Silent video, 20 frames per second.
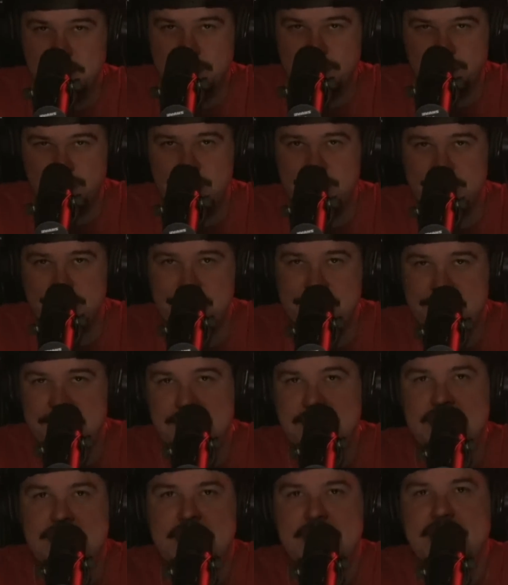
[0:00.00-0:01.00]

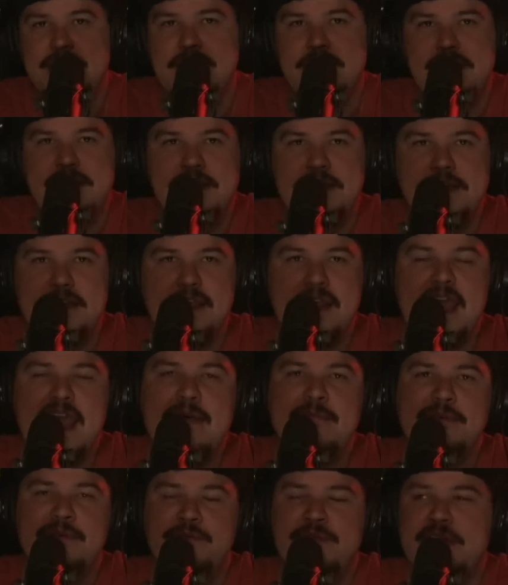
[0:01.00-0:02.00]
truth
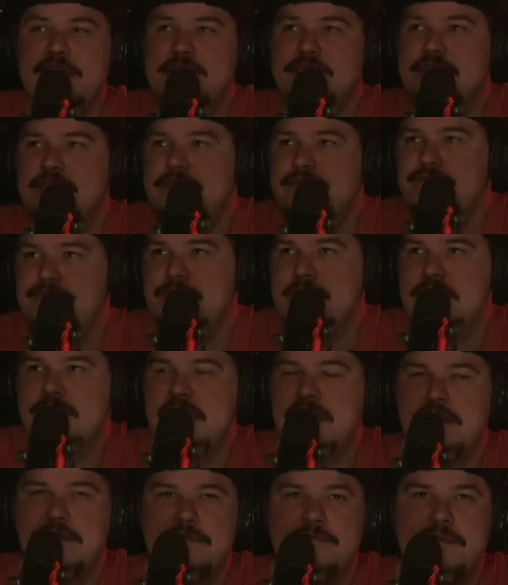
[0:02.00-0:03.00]
came and went,
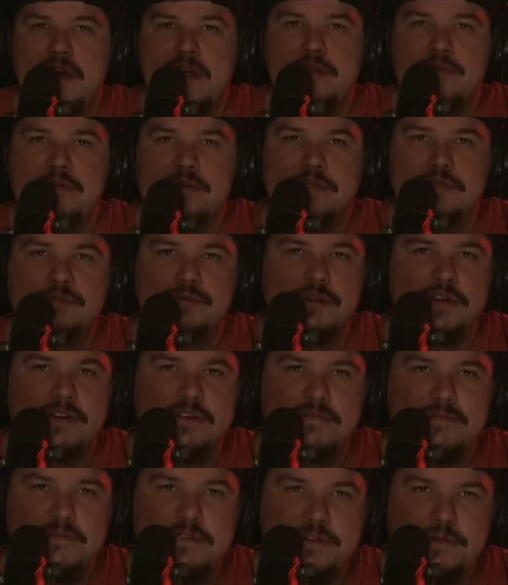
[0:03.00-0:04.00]
and her followers were
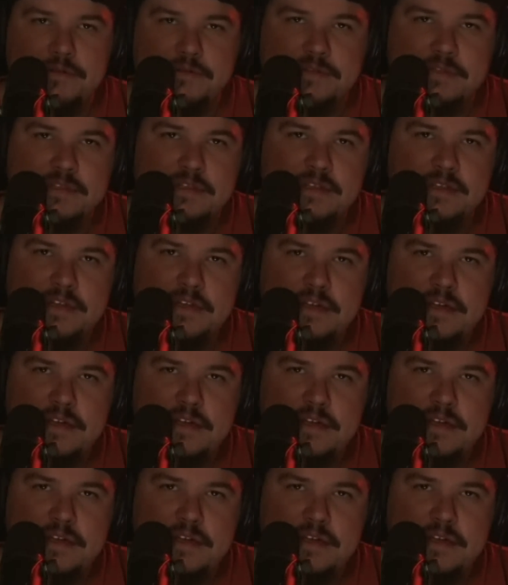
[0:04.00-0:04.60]
confused.